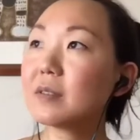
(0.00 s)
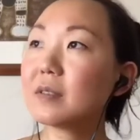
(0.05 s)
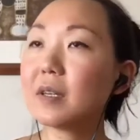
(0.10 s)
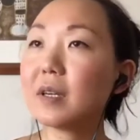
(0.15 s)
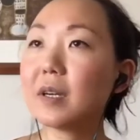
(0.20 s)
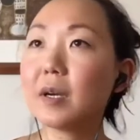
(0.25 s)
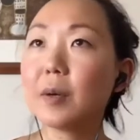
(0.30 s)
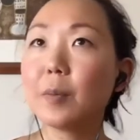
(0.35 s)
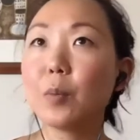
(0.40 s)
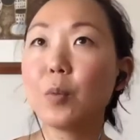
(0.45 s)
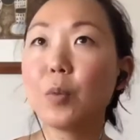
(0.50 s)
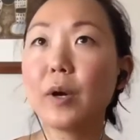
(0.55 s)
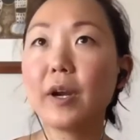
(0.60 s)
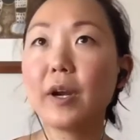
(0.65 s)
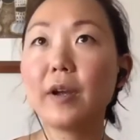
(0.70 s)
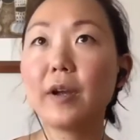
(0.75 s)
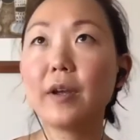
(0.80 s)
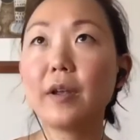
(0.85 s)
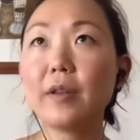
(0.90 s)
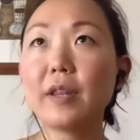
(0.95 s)

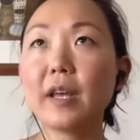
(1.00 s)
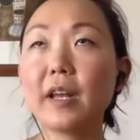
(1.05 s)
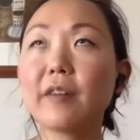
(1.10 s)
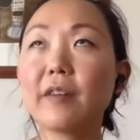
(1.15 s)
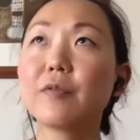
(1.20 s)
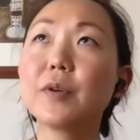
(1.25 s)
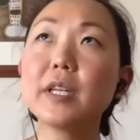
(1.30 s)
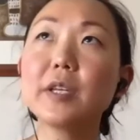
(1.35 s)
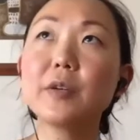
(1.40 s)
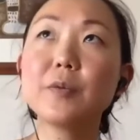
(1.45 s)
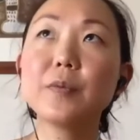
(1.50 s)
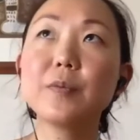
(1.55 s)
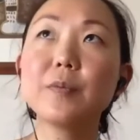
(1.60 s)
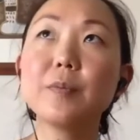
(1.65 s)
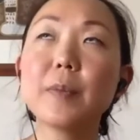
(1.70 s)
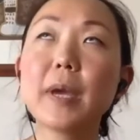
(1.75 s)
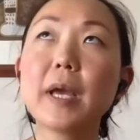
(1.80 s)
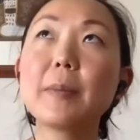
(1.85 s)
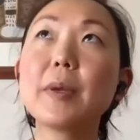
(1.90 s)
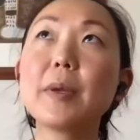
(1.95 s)
that have really
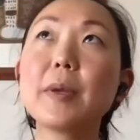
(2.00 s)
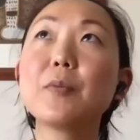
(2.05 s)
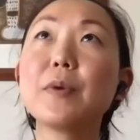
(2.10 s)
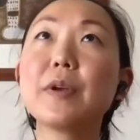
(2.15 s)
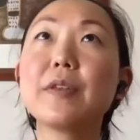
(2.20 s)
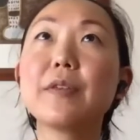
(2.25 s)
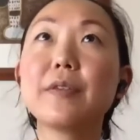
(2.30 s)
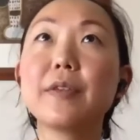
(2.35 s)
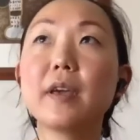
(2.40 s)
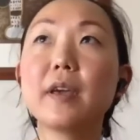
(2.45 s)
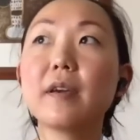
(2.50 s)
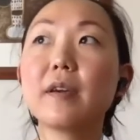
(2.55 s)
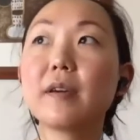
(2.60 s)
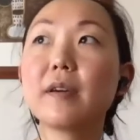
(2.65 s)
made me rethink